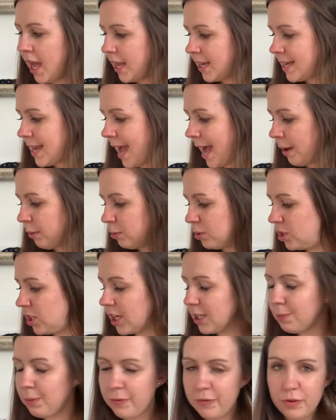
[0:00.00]
Now,
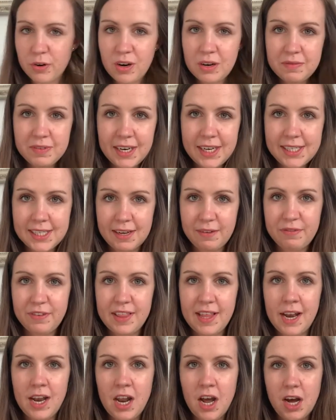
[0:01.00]
just before I read it for
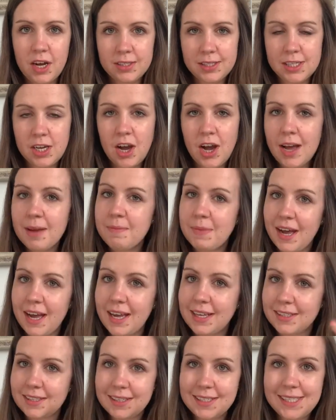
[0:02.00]
the last time, but
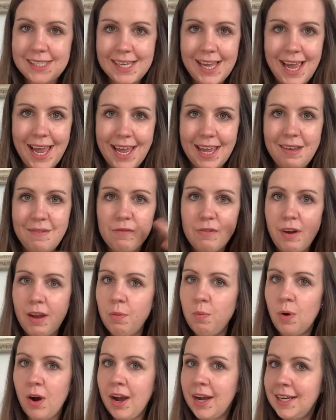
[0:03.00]
as I say,
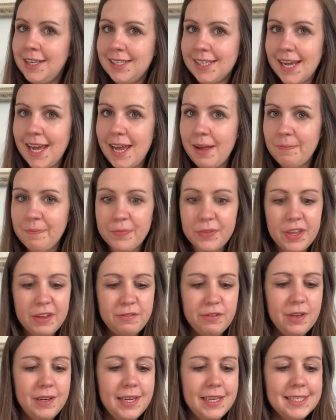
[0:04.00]
rewind it
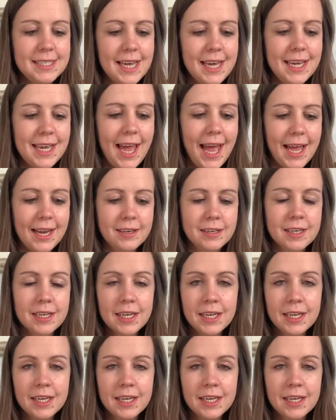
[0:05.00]
if you need it again.